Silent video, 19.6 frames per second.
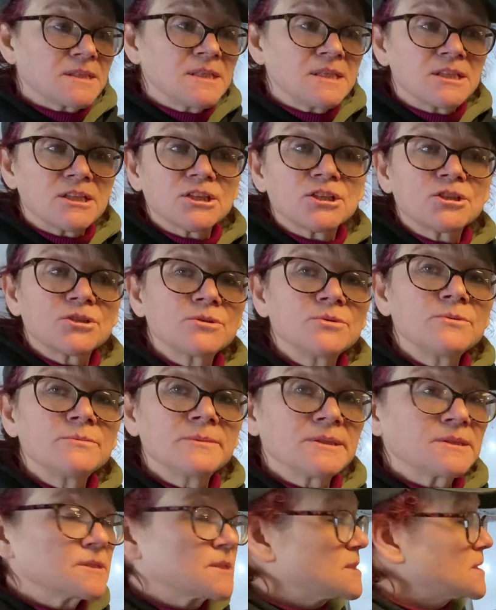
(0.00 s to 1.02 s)
need a
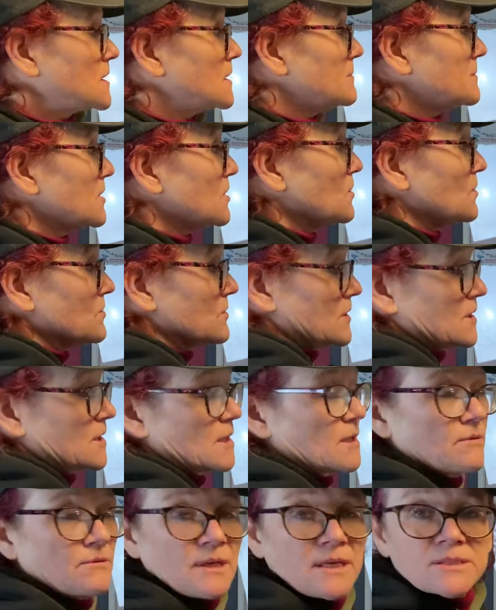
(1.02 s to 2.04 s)
human to come along and
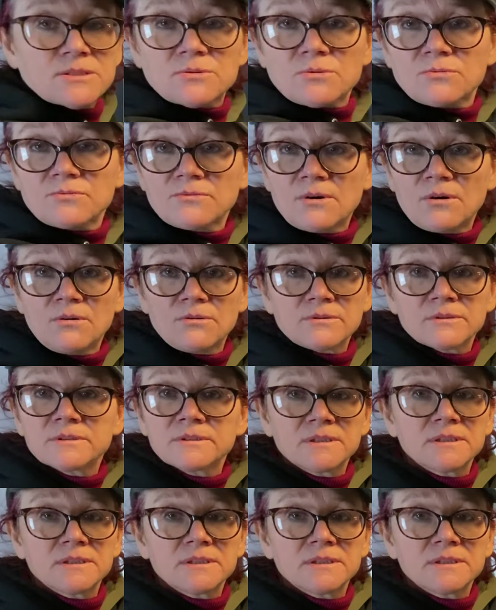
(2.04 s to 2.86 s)
go that's all wrong.